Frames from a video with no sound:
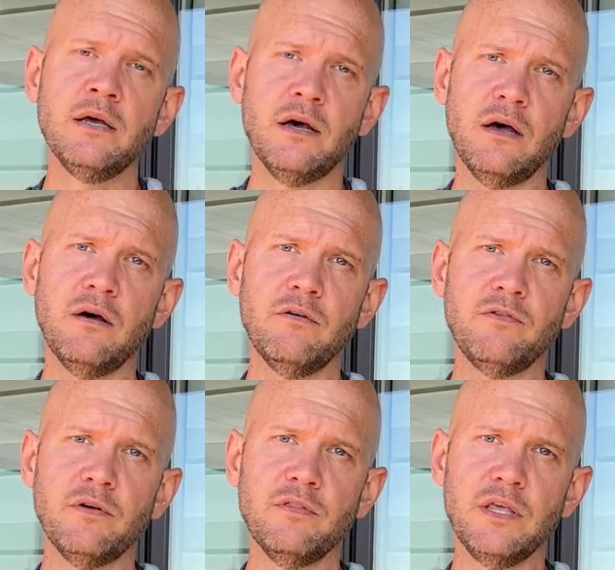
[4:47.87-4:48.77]

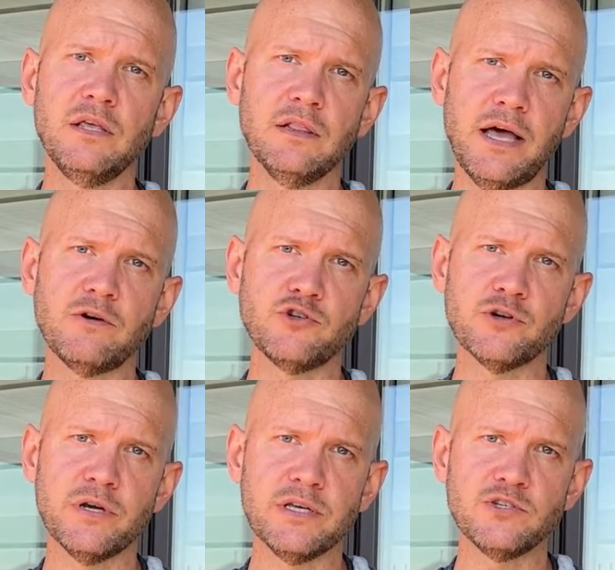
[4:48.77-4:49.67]
of the
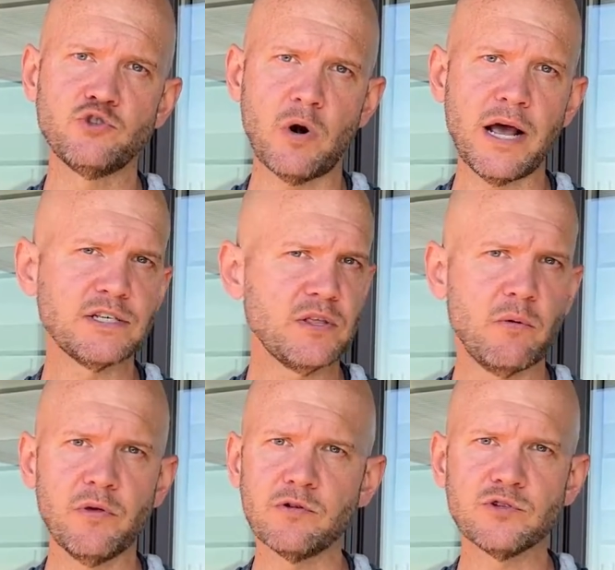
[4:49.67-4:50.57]
lounger is dry, so
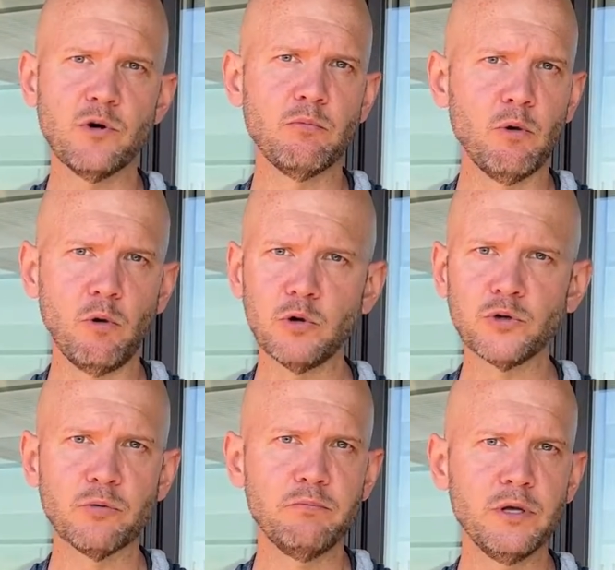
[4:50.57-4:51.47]
that way there's no mold
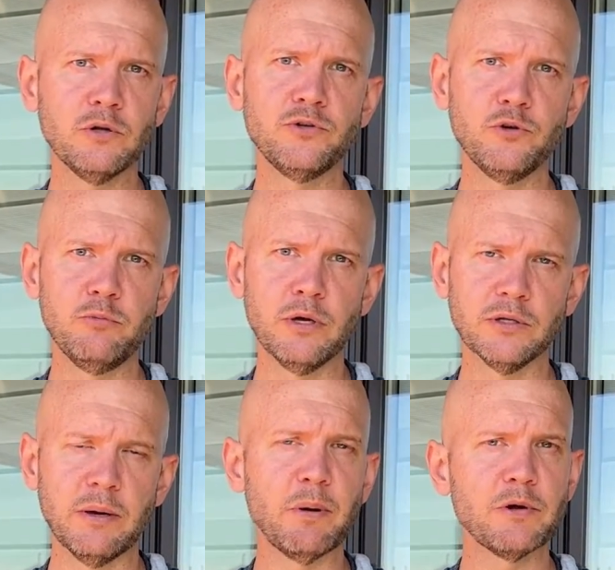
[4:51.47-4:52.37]
or mildew buildup.